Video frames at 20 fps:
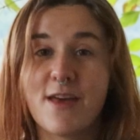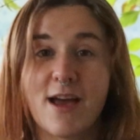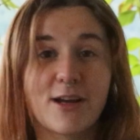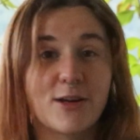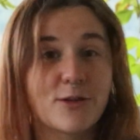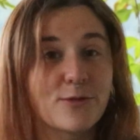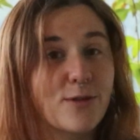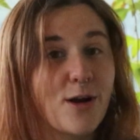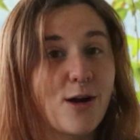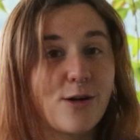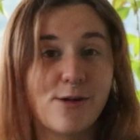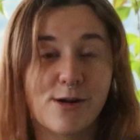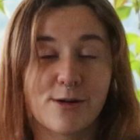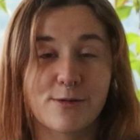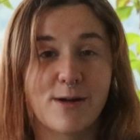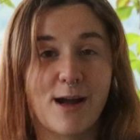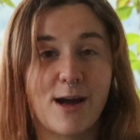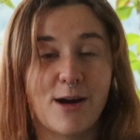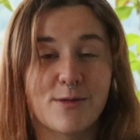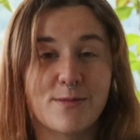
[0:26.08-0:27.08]
that grow
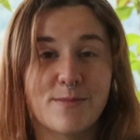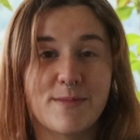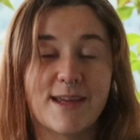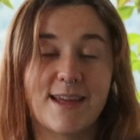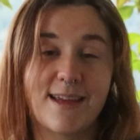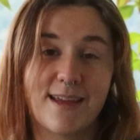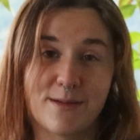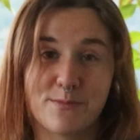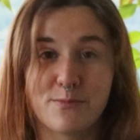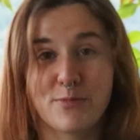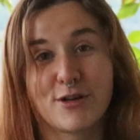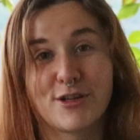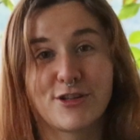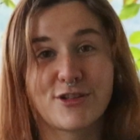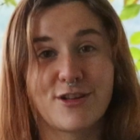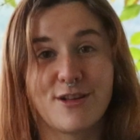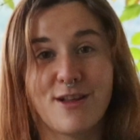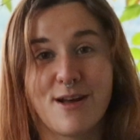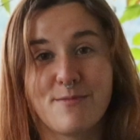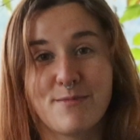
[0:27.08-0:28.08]
around me in
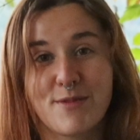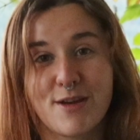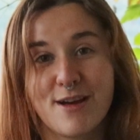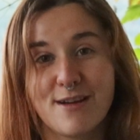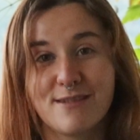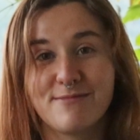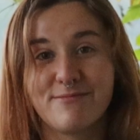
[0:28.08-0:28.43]
British Columbia.